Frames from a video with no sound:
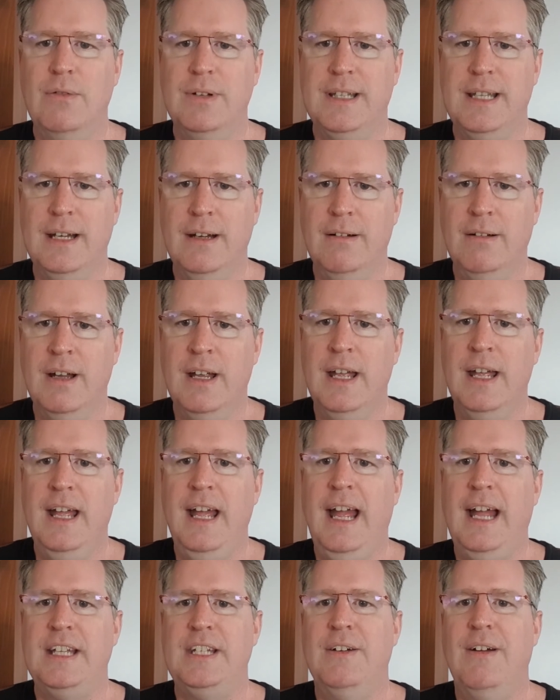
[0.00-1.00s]
there,
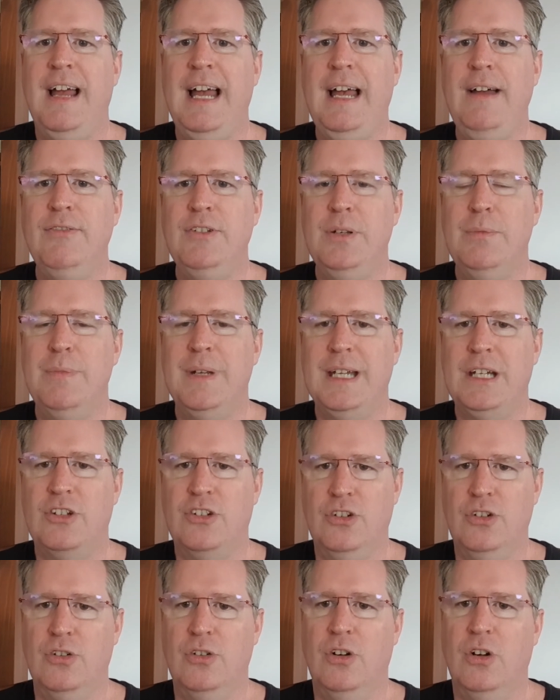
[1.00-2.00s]
and you have to make
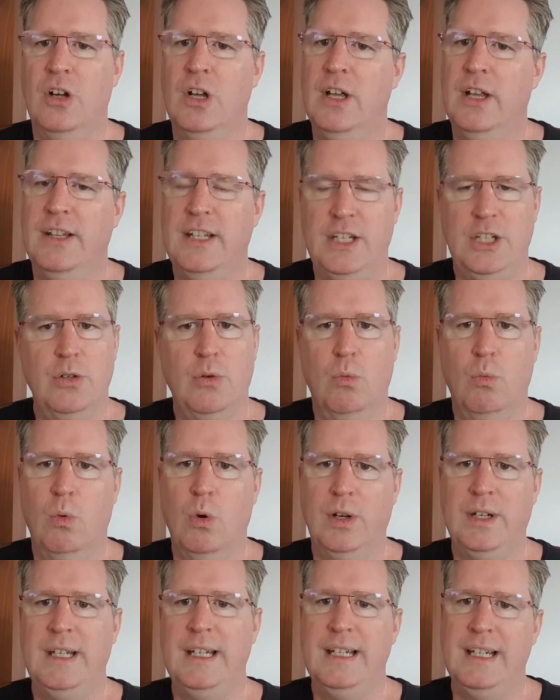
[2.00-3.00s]
sure that you're
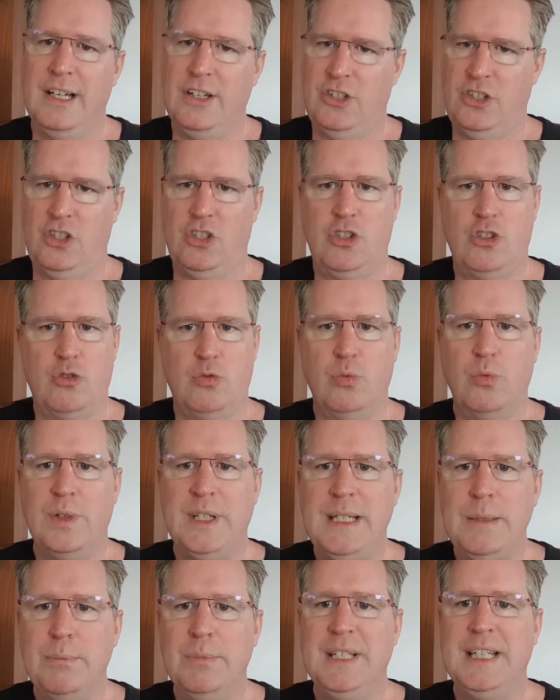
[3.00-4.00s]
working
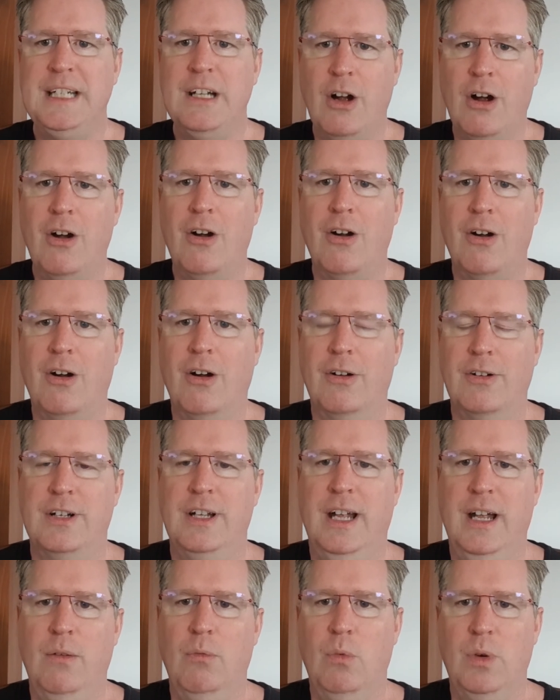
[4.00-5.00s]
extremely hard
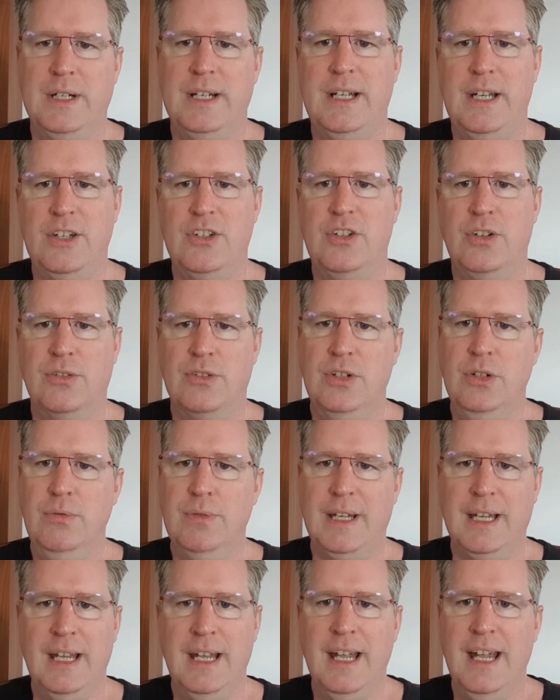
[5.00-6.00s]
at what it is you're
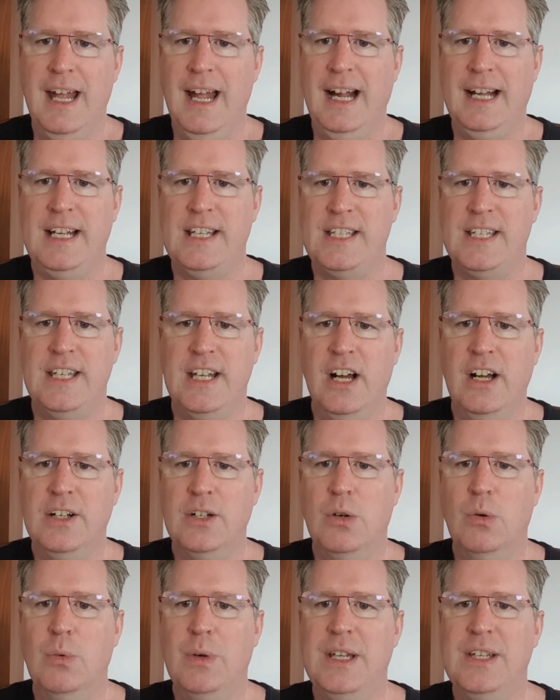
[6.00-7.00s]
doing. And it's not
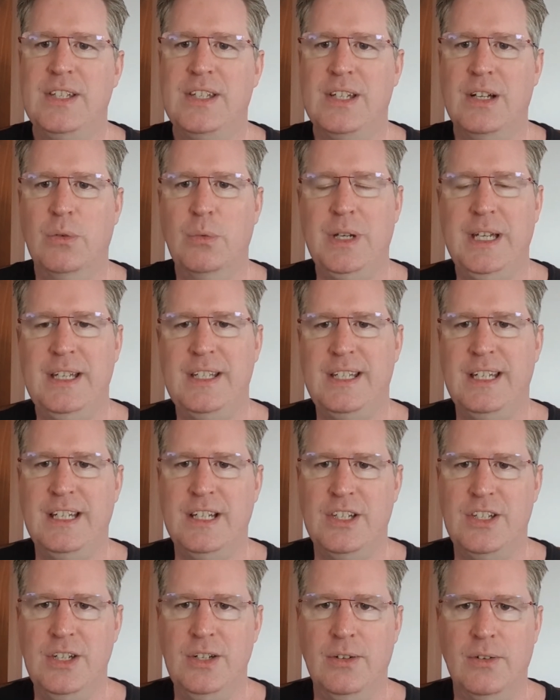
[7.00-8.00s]
always so easy to
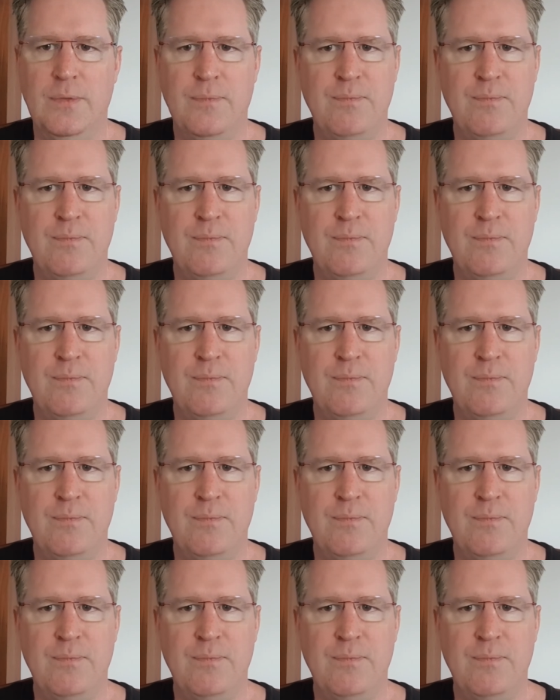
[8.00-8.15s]
do.